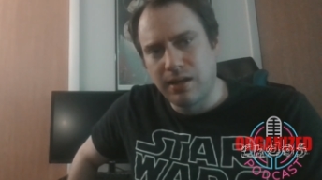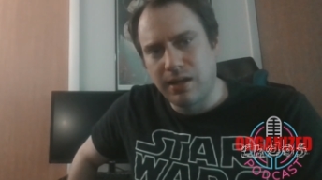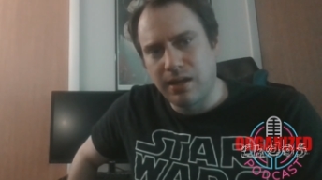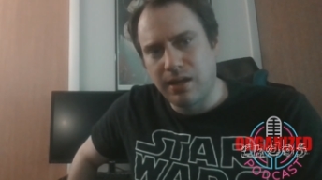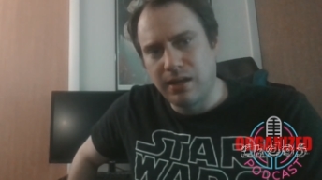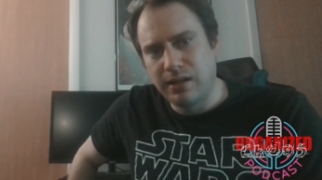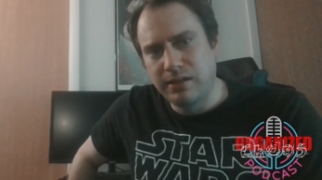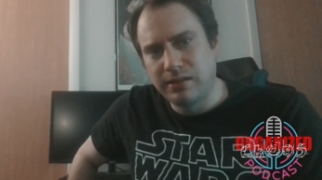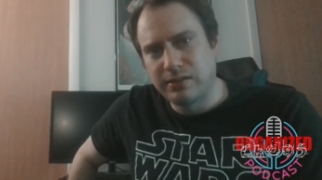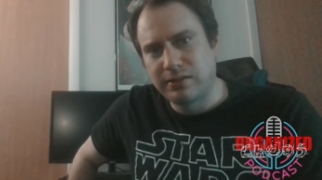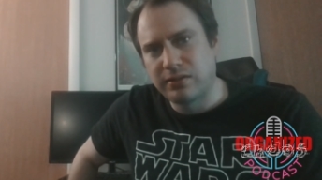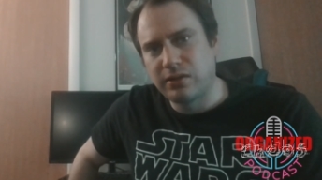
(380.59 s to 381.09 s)

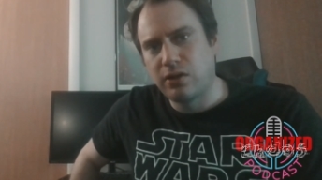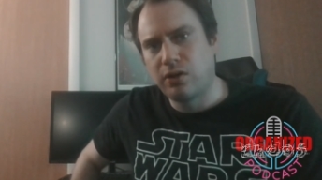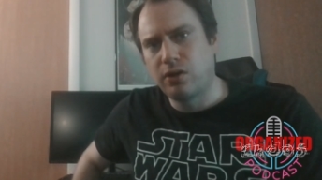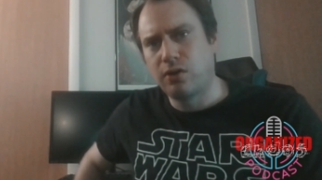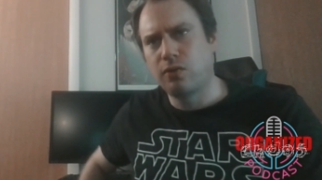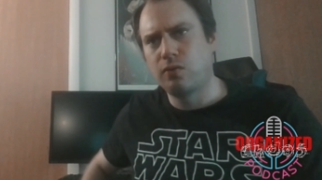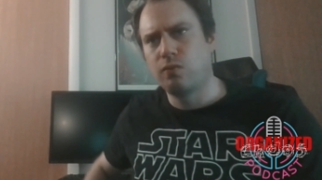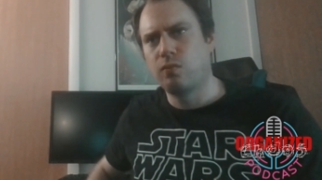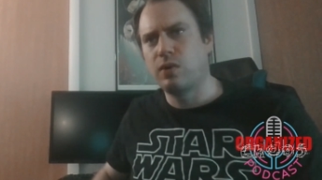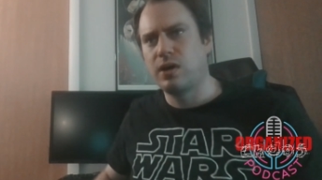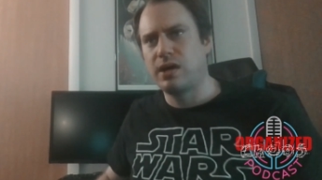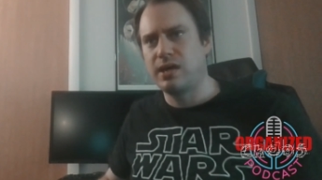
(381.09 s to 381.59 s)
And
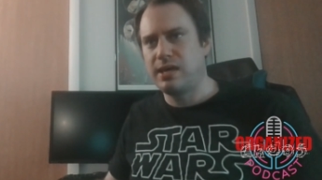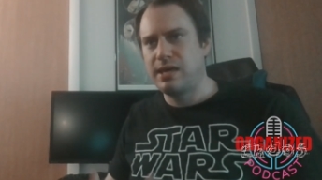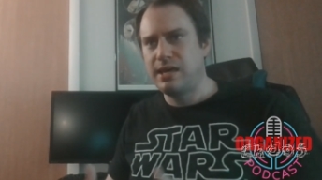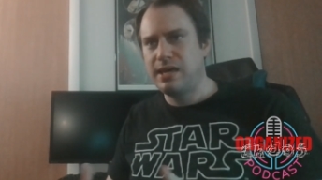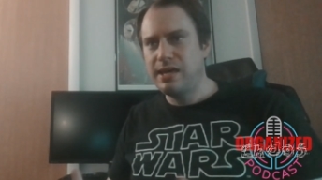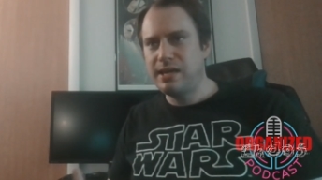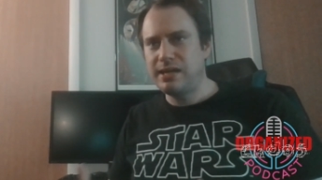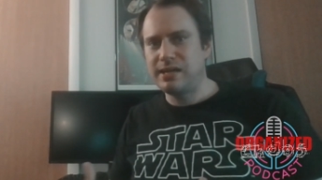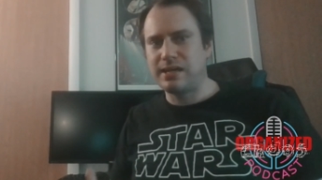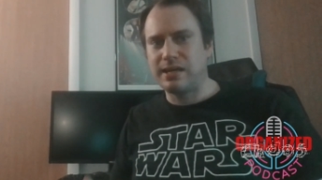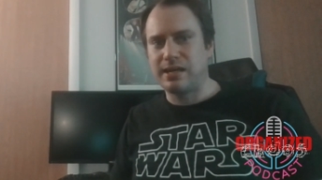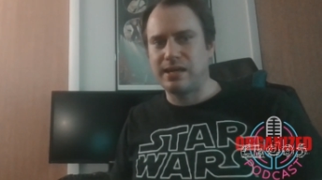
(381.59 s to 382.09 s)
so what
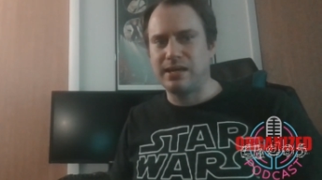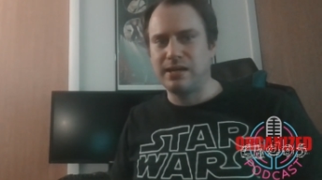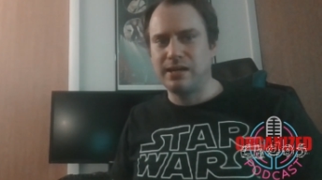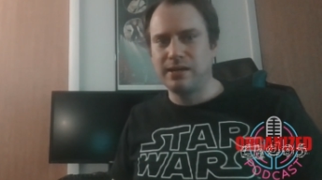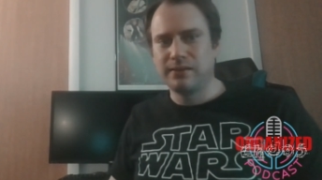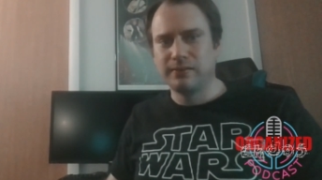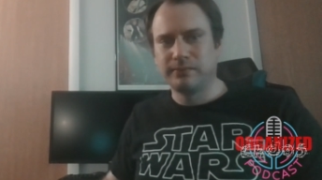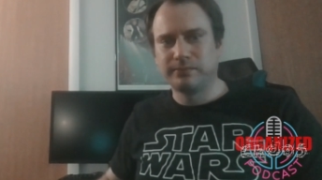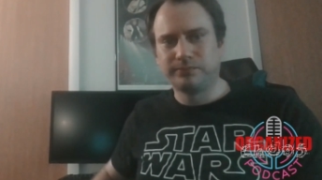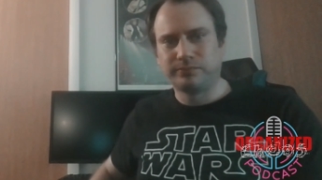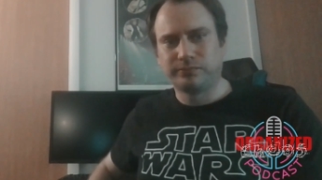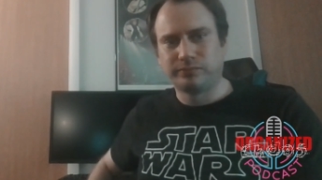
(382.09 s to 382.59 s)
he did
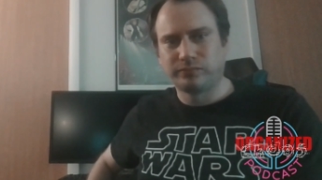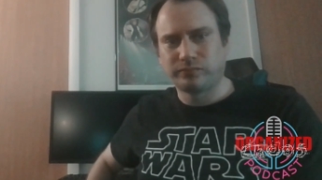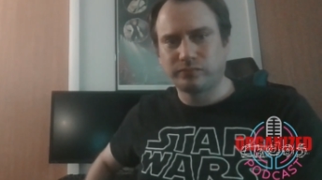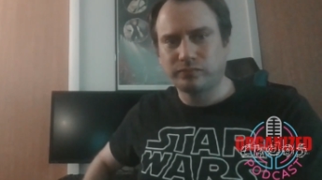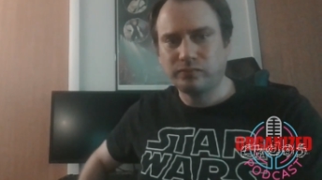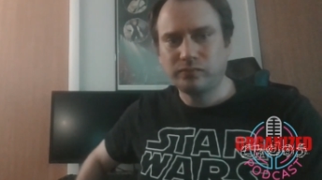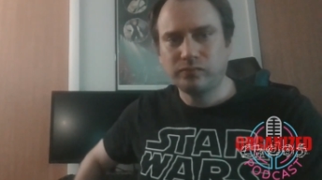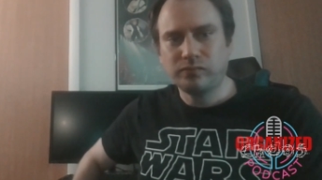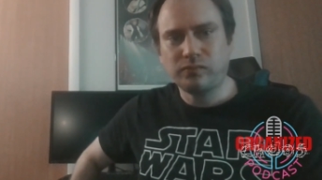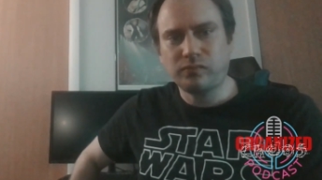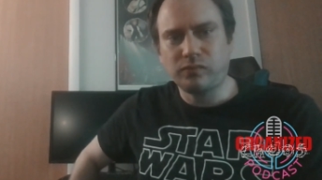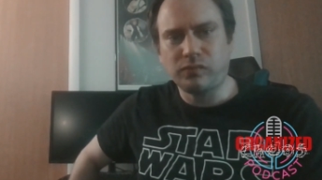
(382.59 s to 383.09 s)

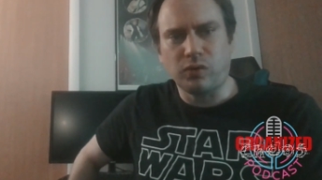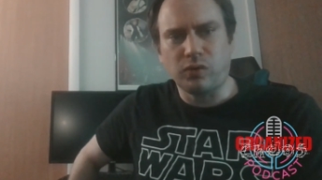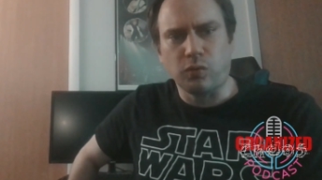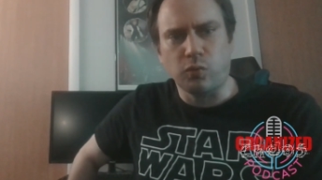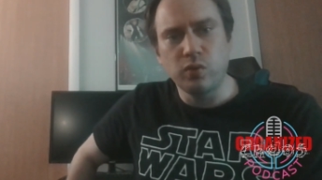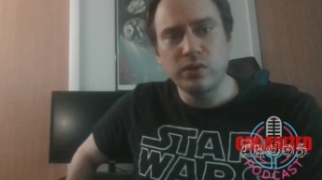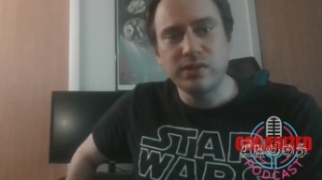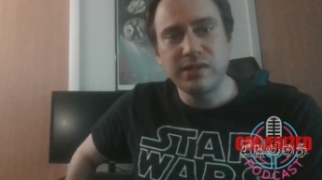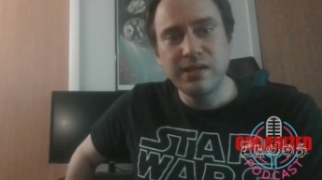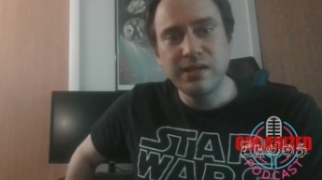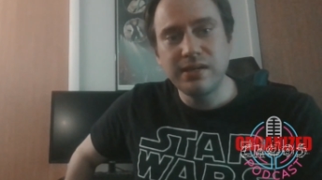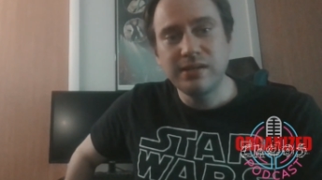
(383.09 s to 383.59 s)

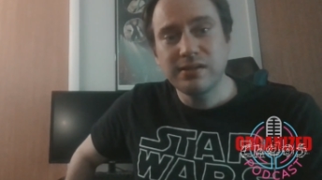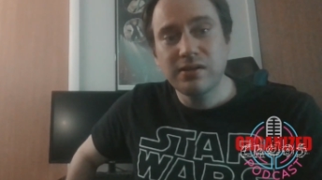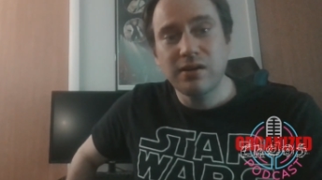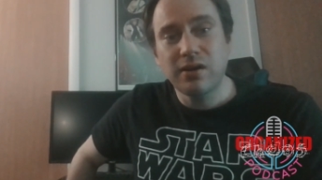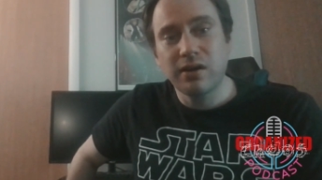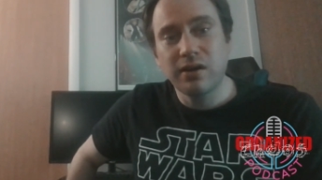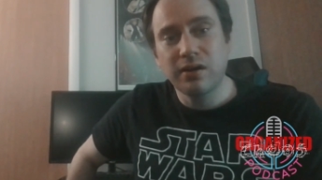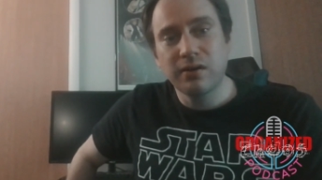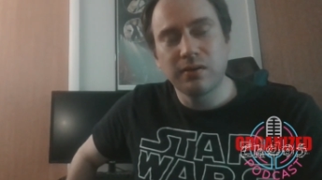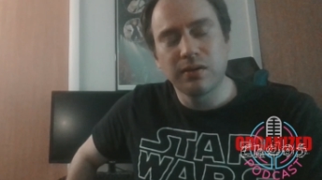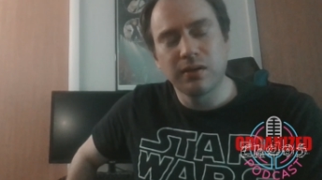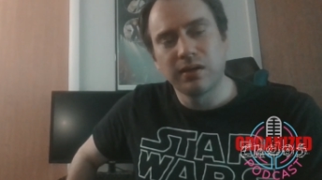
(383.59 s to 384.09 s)
was he
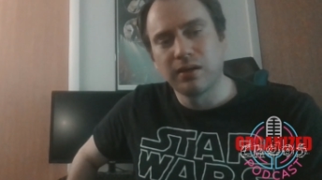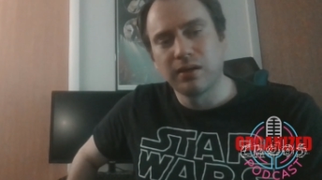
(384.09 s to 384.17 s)
started